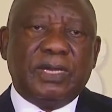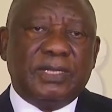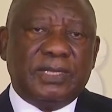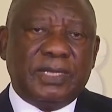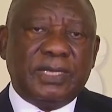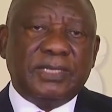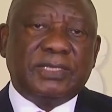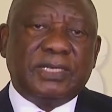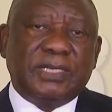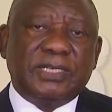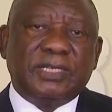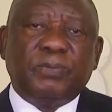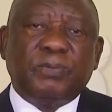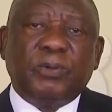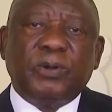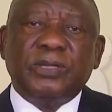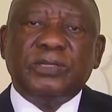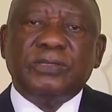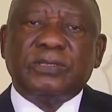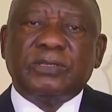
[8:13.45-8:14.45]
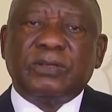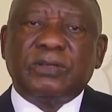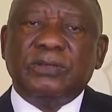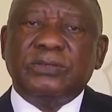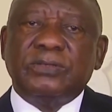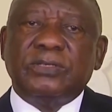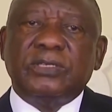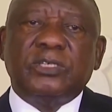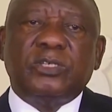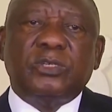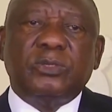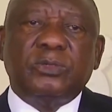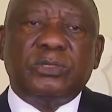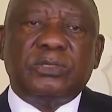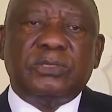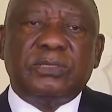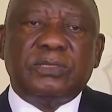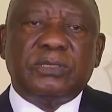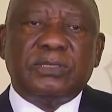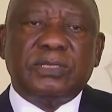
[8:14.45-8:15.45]
This response
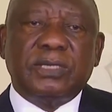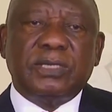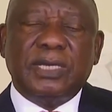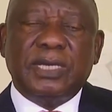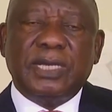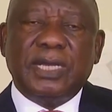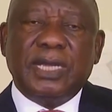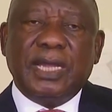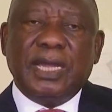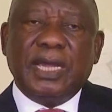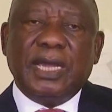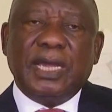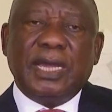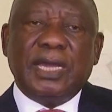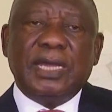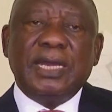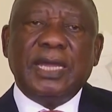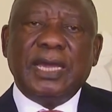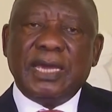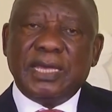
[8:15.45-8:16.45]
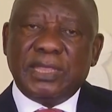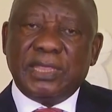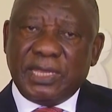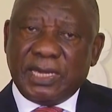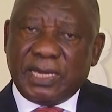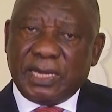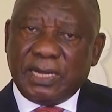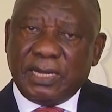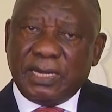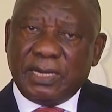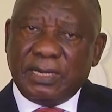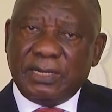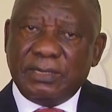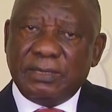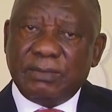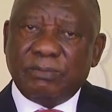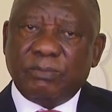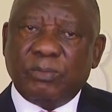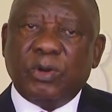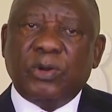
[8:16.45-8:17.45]
constitutes an ethical,
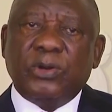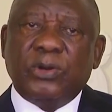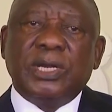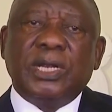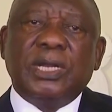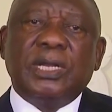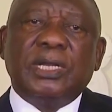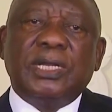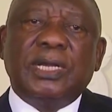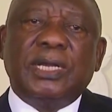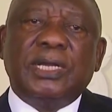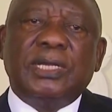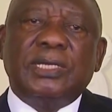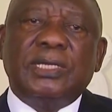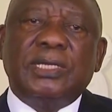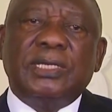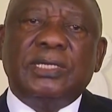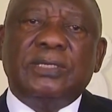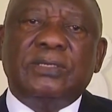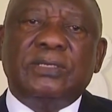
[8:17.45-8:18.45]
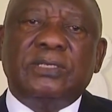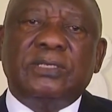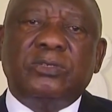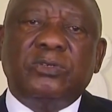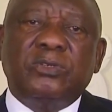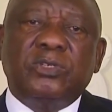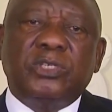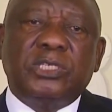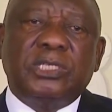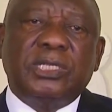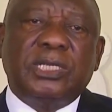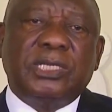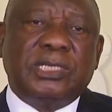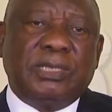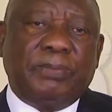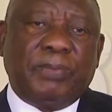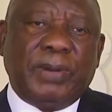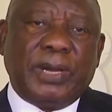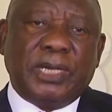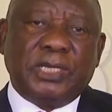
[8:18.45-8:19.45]
moral, and institutional
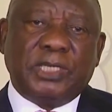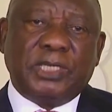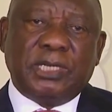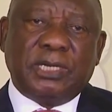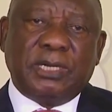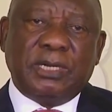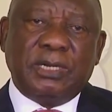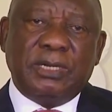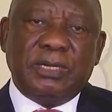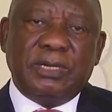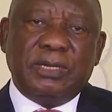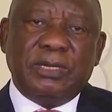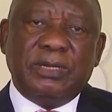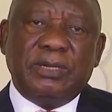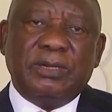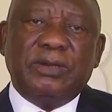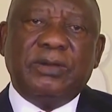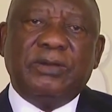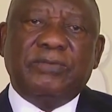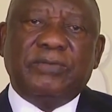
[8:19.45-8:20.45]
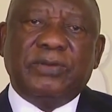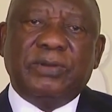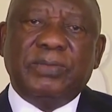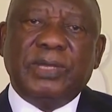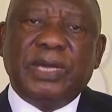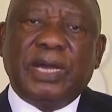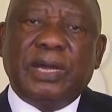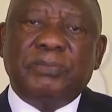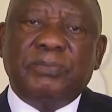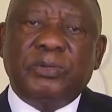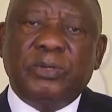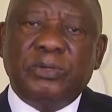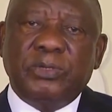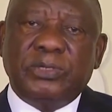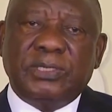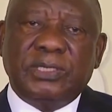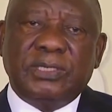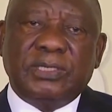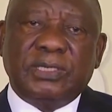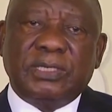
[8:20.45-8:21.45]
departure from the
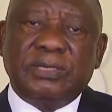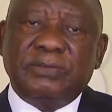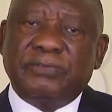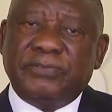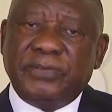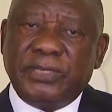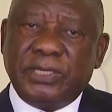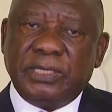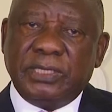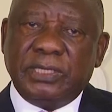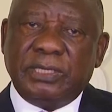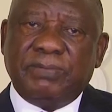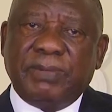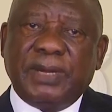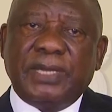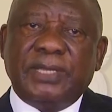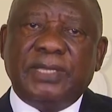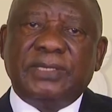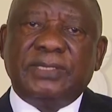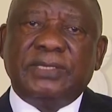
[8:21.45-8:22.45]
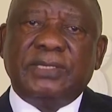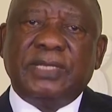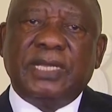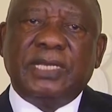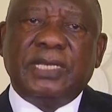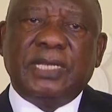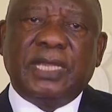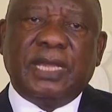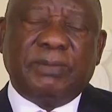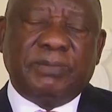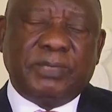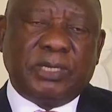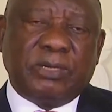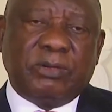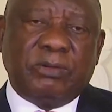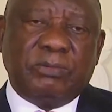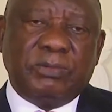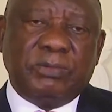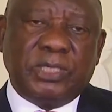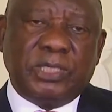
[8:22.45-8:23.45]
abuses revealed by the State Capture
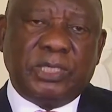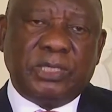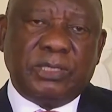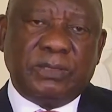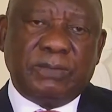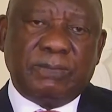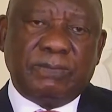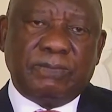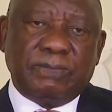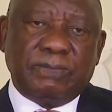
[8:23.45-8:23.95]
Commission.